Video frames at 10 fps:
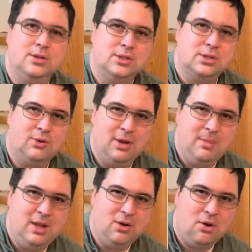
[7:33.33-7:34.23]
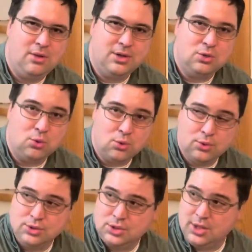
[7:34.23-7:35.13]
So I made all the
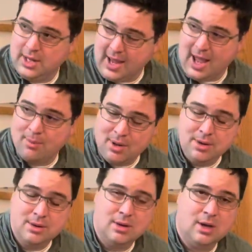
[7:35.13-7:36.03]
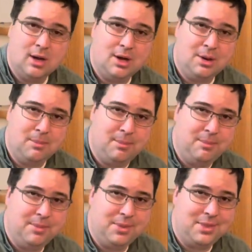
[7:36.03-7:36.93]
doors to the cabin.
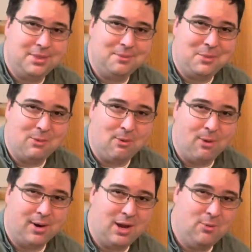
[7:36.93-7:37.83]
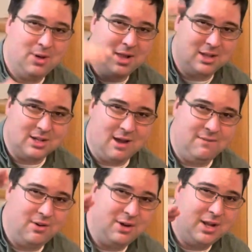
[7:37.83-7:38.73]
Um, we were working with a, a
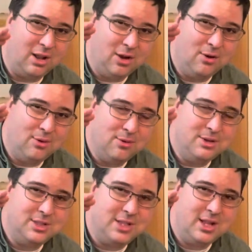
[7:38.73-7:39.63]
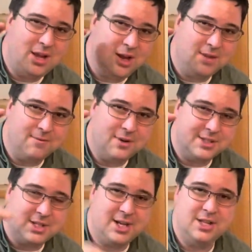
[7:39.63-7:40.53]
very low ceiling on the
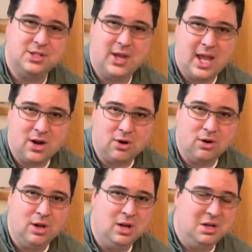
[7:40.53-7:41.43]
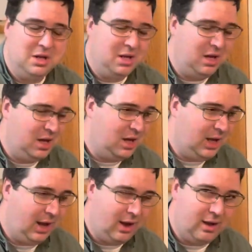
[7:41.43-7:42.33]
front side as you enter.
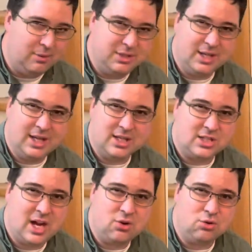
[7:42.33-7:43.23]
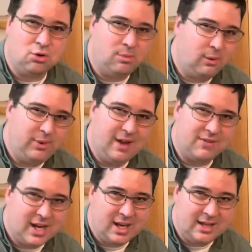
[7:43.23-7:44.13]
Uh, I was gonna get a standard door, but we'd
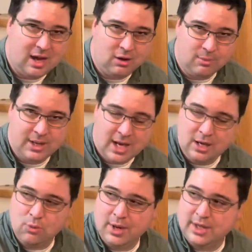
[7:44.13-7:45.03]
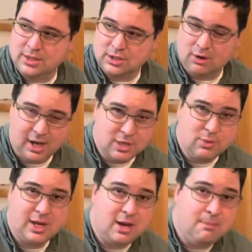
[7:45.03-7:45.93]
have to cut it down a little bit anyway. So I just
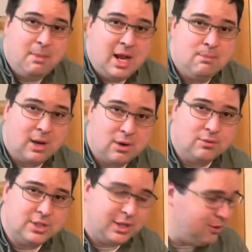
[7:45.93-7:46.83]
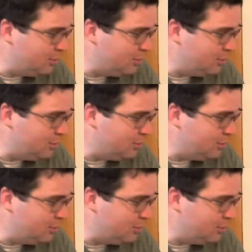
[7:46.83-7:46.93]
went ahead and made my own cedar